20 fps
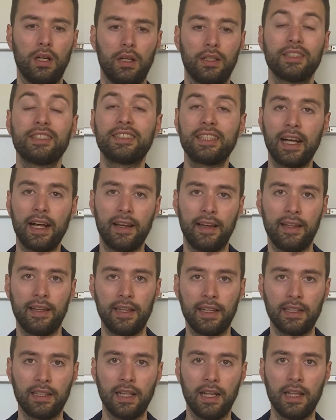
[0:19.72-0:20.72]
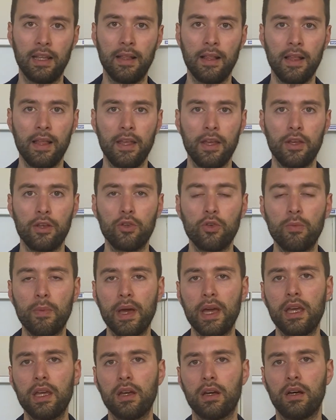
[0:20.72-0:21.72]
sell in Italy. You
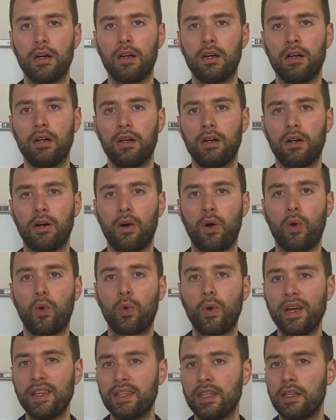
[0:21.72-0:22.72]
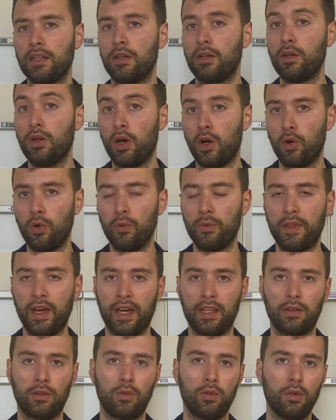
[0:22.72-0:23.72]
may already know
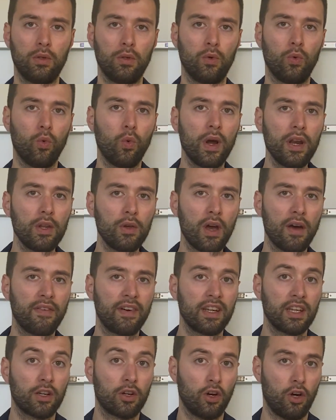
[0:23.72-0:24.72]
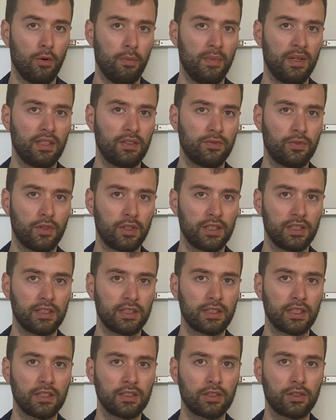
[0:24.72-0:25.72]
that when you have an e-commerce, for
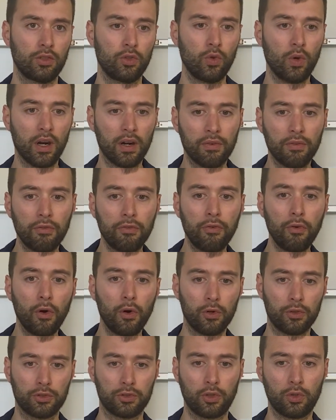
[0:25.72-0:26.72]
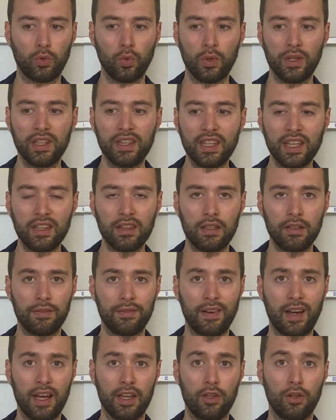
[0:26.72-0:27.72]
instance, you are forced to
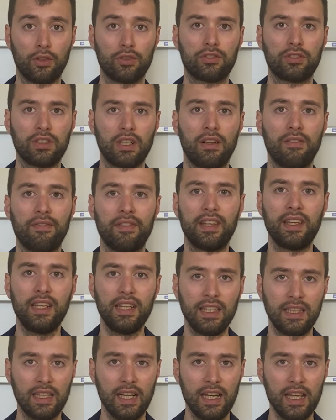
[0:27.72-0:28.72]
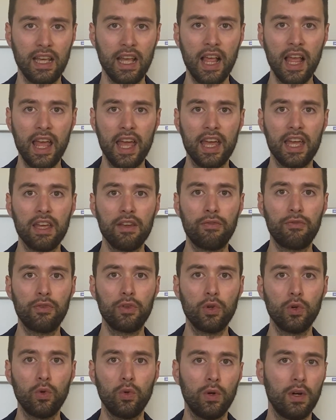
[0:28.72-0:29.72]
identify yourself in Italy. If
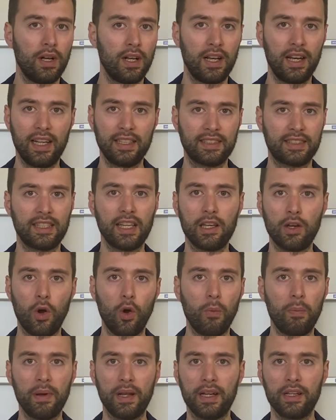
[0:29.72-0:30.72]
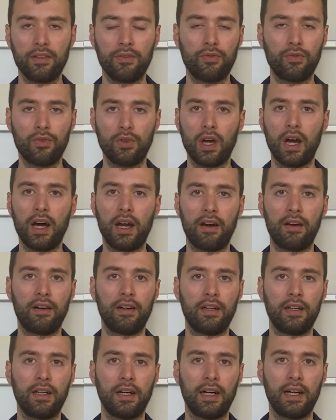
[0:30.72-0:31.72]
you, let's say, if you
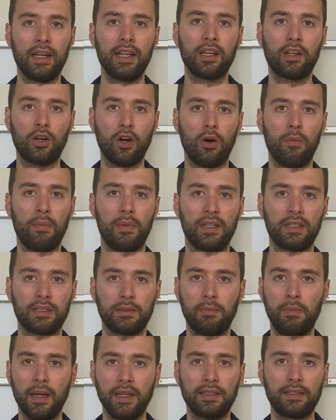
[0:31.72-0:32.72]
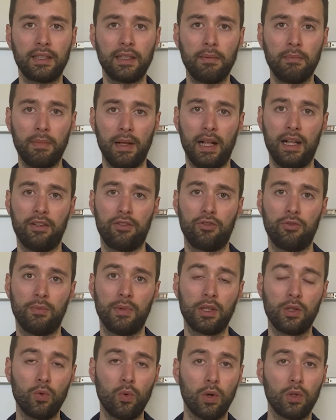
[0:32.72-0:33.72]
are an e-commerce based in Belgium
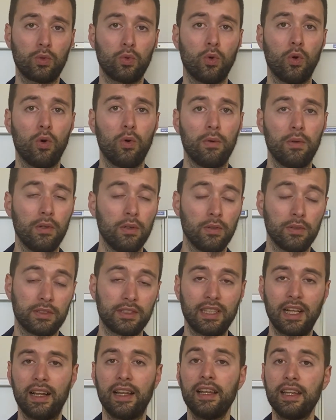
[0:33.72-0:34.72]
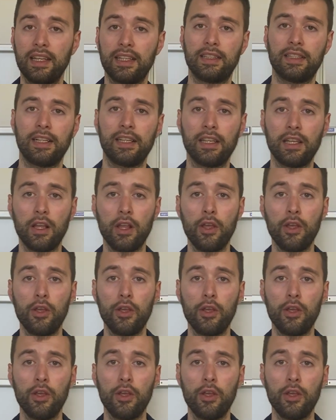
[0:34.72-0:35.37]
and you want to sell in Italy,